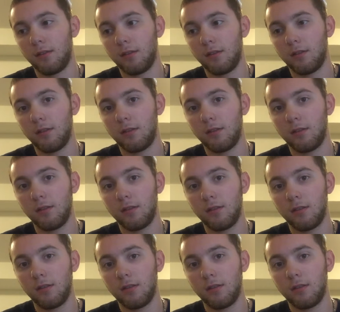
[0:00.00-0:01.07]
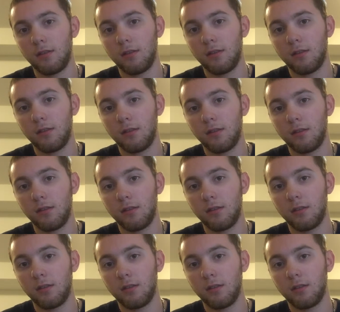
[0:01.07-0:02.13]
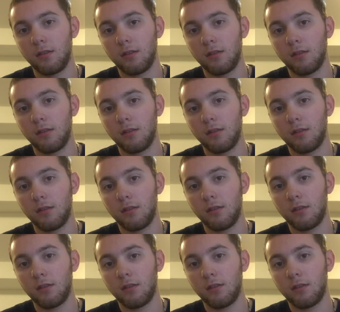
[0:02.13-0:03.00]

No one is speaking in this clip.